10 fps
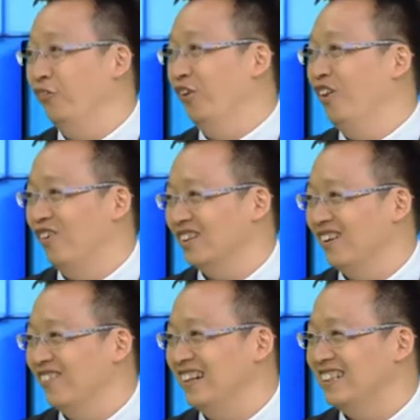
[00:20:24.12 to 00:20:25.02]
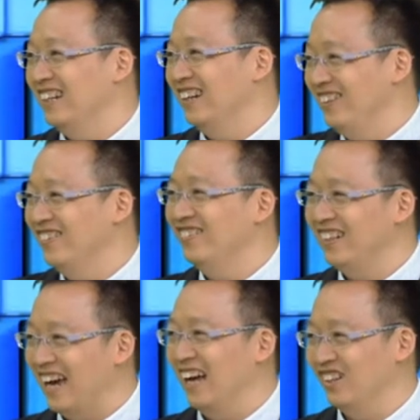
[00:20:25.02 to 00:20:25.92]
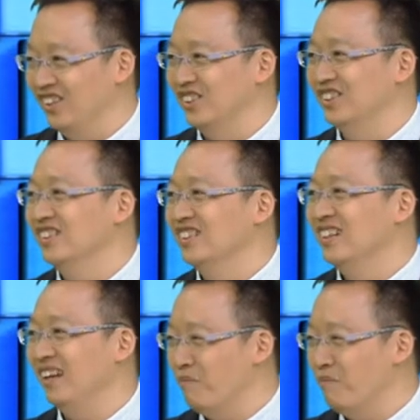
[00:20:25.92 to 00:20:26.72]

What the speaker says: footnote by saying that you got to